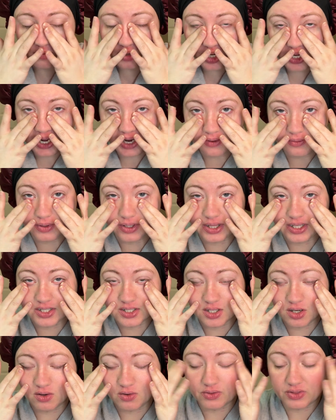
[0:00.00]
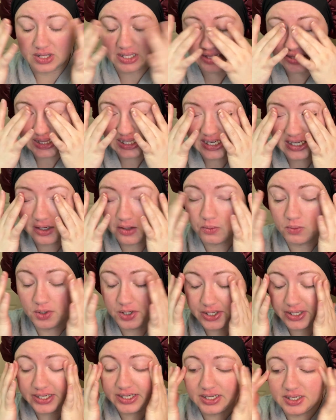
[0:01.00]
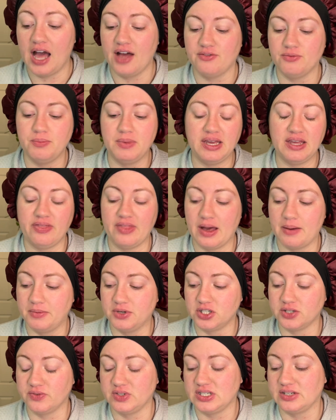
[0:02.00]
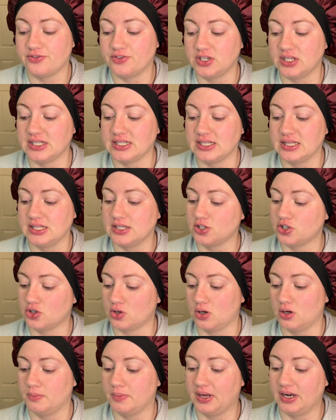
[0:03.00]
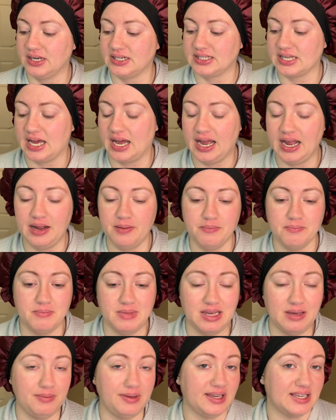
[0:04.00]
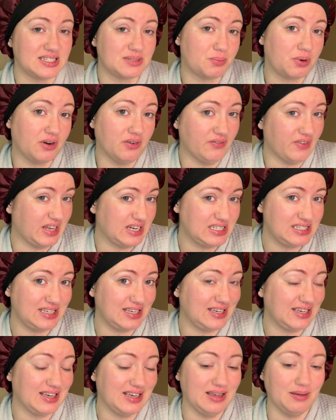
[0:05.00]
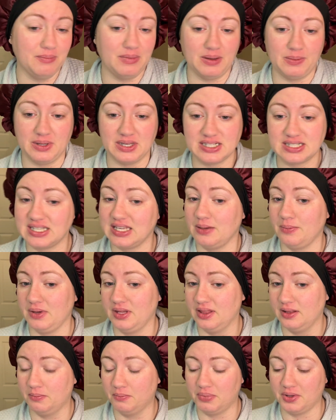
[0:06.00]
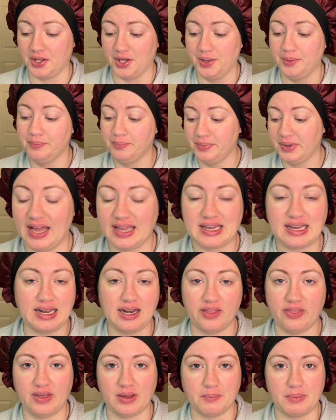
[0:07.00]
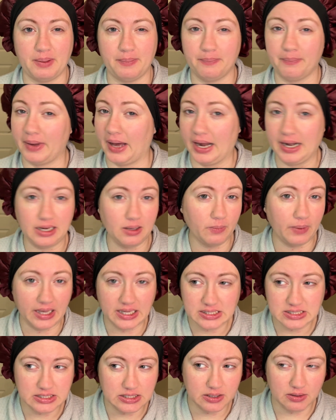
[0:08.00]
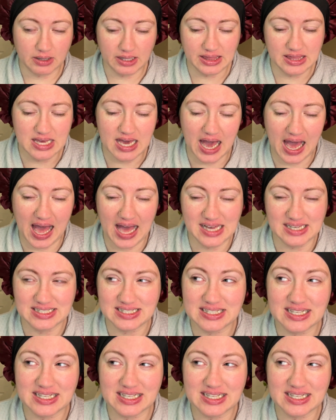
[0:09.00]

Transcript: I really don't think that it would have made that much of a difference in this short amount of time. Maybe it's preventing it. Maybe it's keeping them plump. I kind of think my body weight's doing that.